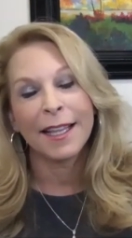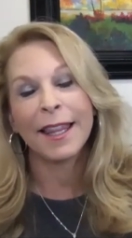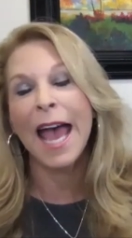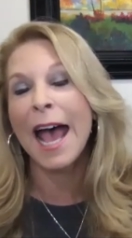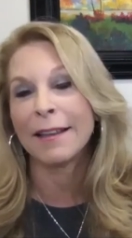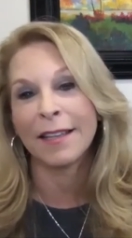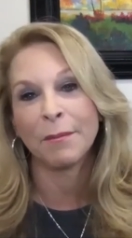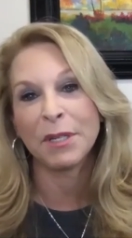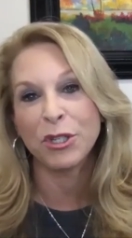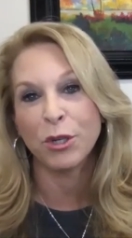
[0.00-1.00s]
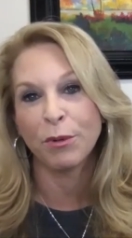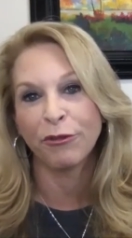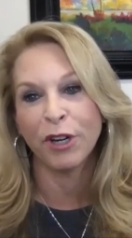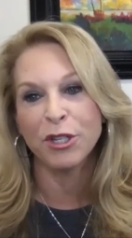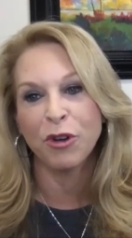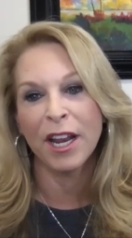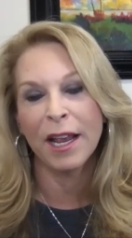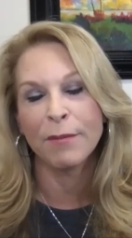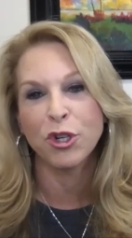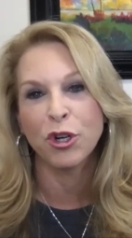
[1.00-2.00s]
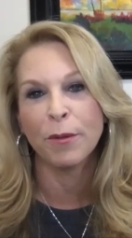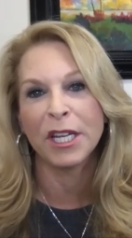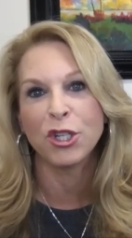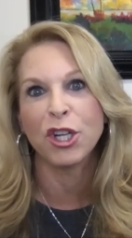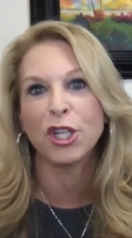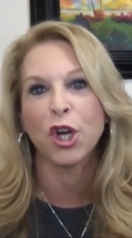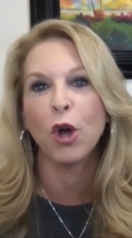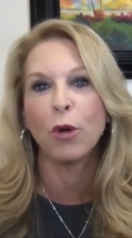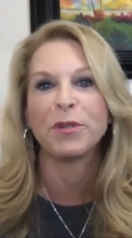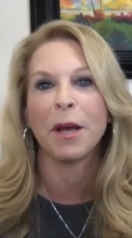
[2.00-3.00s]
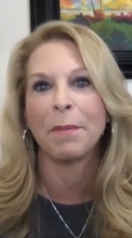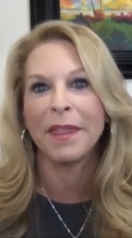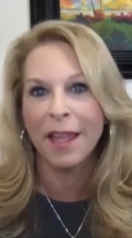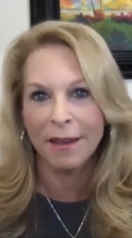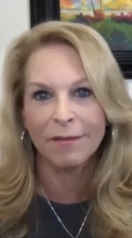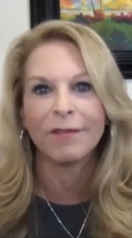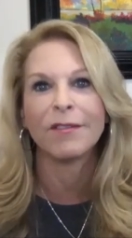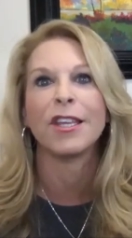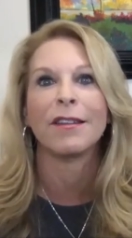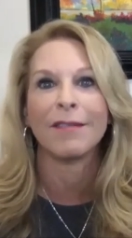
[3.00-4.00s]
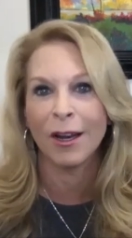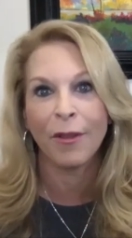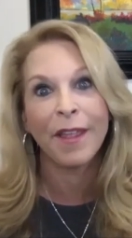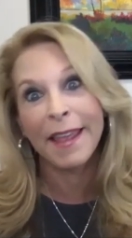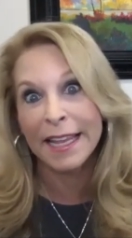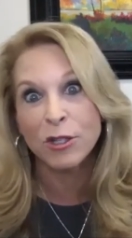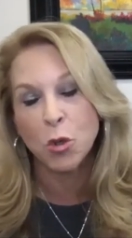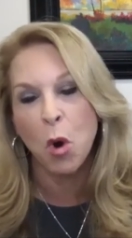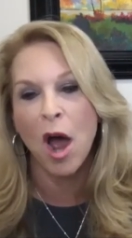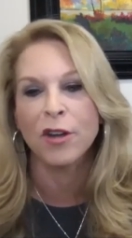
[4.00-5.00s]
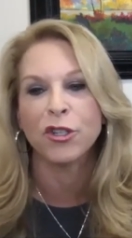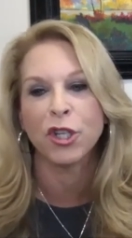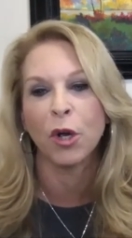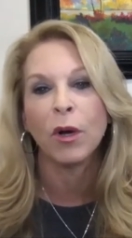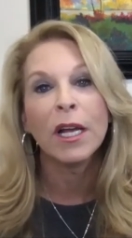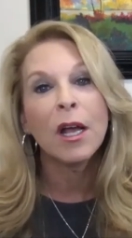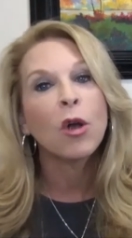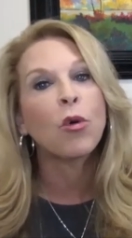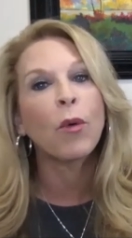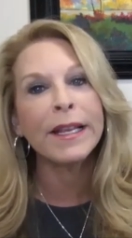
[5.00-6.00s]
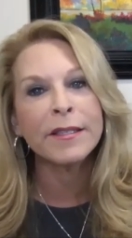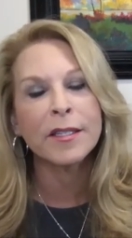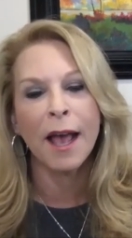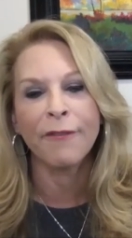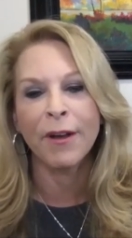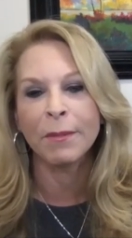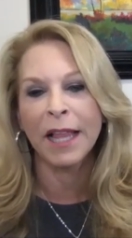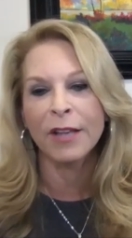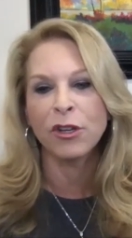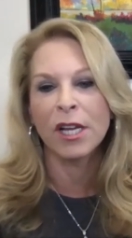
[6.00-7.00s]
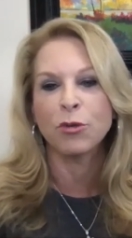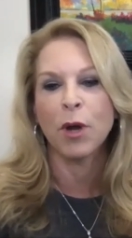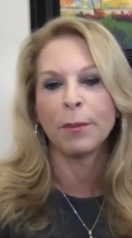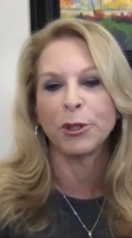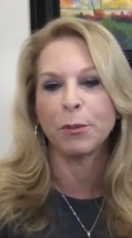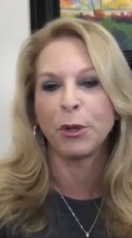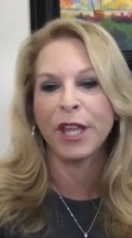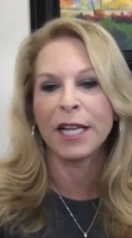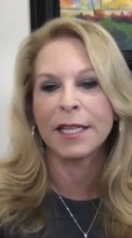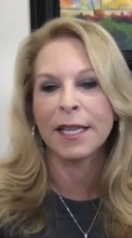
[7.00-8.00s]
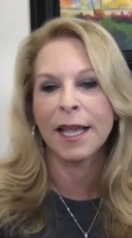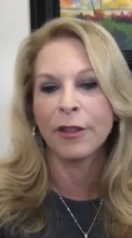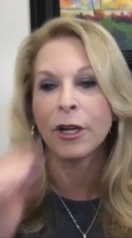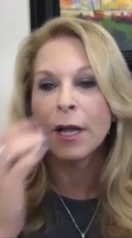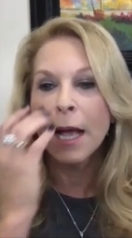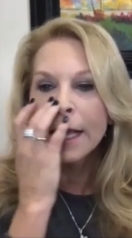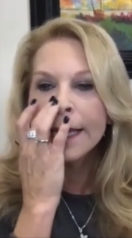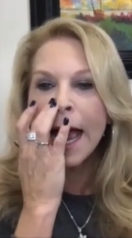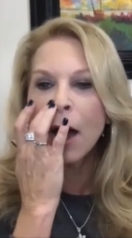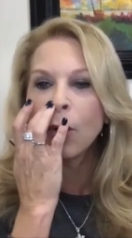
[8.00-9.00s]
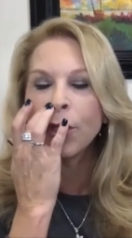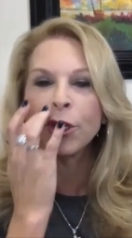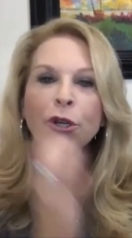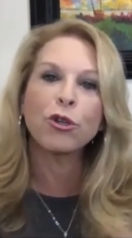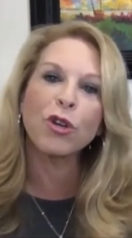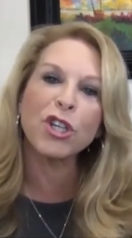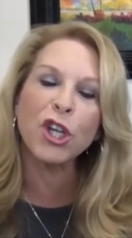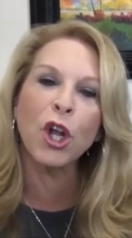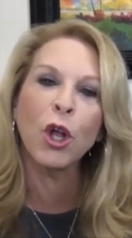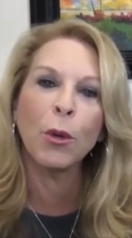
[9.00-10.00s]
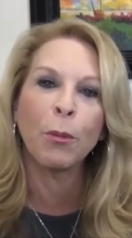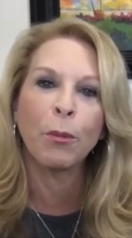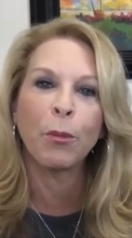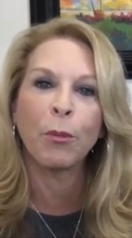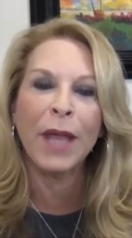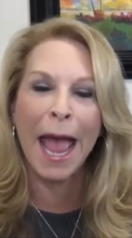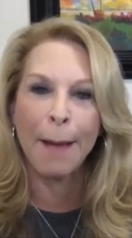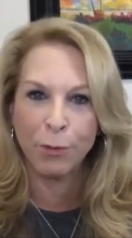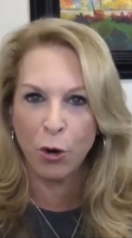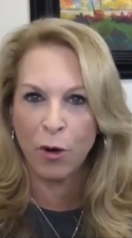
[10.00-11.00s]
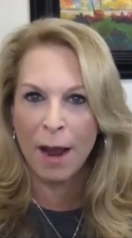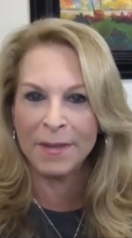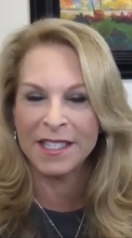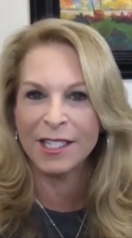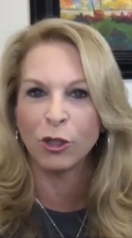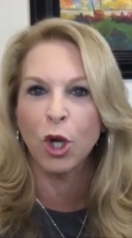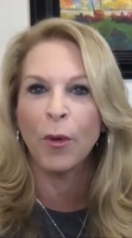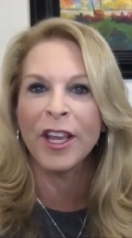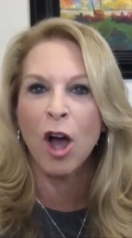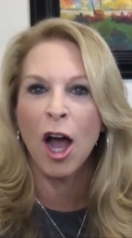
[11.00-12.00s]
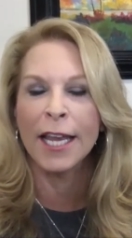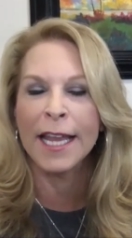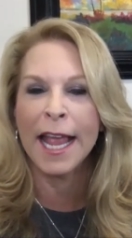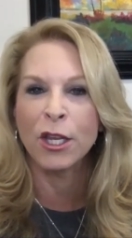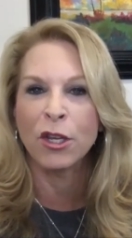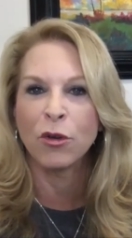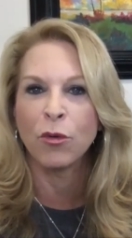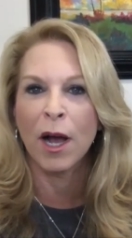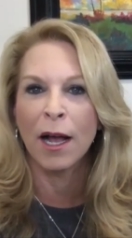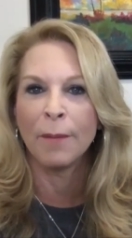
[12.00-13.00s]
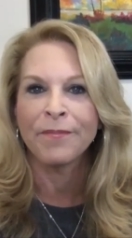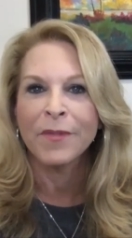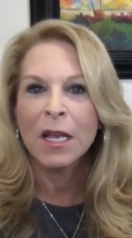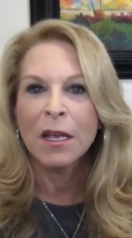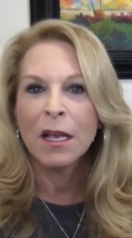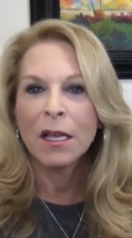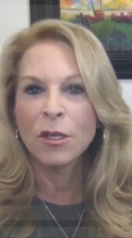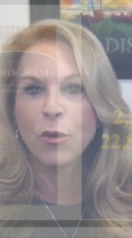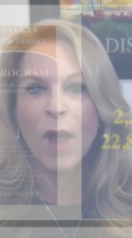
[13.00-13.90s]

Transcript: that can be super frustrating, I'm sure, because you get your hopes up and then you, you know, then they get squashed. So great stuff. I'm glad you guys were able to put that together. Now, the nutritional gap program is still going on and you, um, you